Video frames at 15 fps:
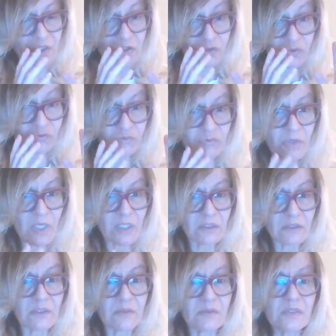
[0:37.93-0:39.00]

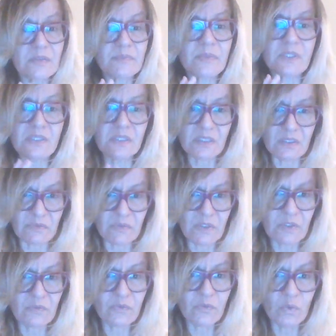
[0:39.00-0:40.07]
strict and specific
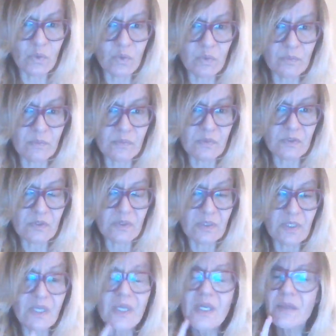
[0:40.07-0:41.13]
forms.
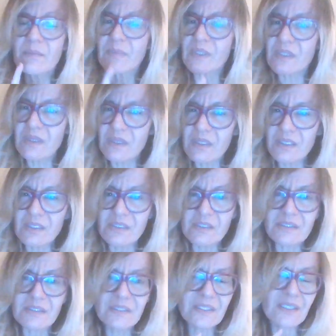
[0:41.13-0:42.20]
But
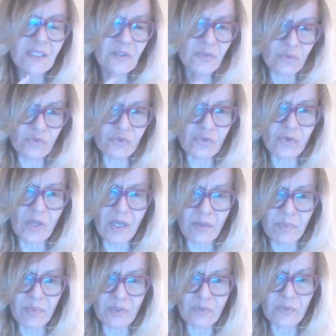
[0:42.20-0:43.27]
this can also
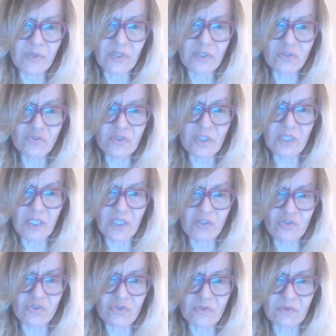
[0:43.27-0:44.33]
happen with
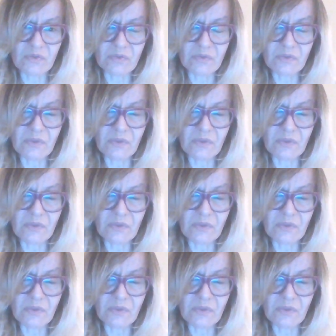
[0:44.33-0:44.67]
education.